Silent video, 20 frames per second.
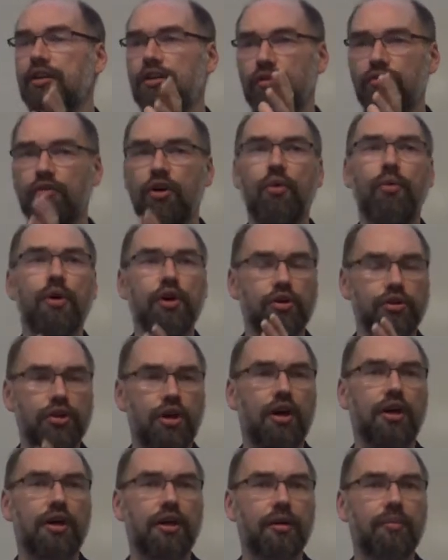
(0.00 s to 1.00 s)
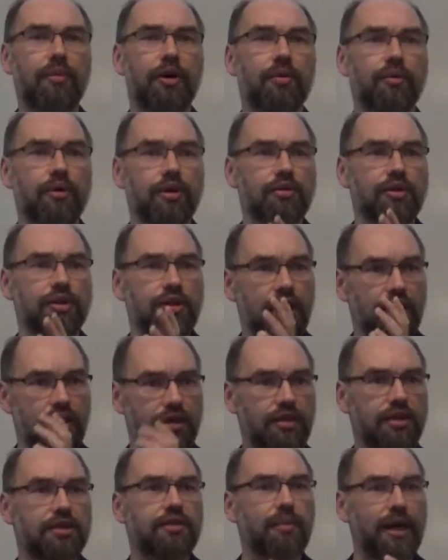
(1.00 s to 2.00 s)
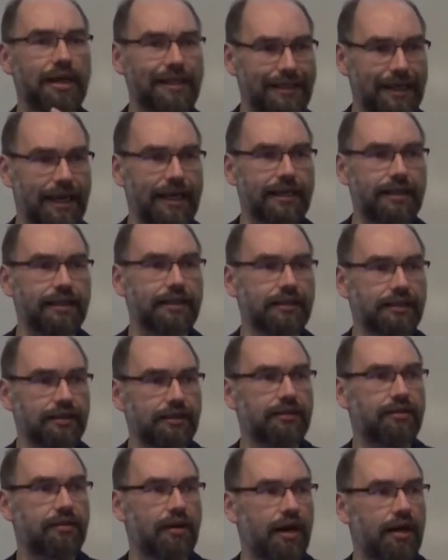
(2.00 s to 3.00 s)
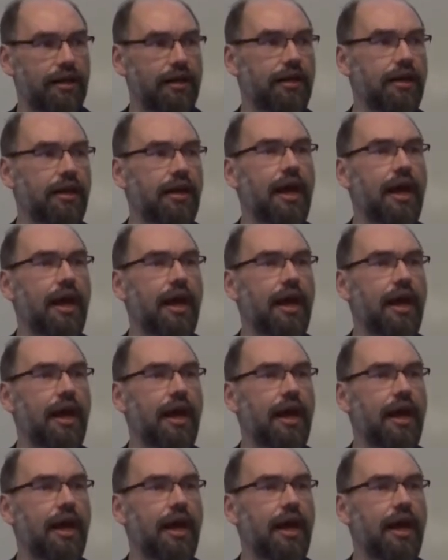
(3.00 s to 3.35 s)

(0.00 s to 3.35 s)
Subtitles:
you know what you're talking about when you say this is my data, right?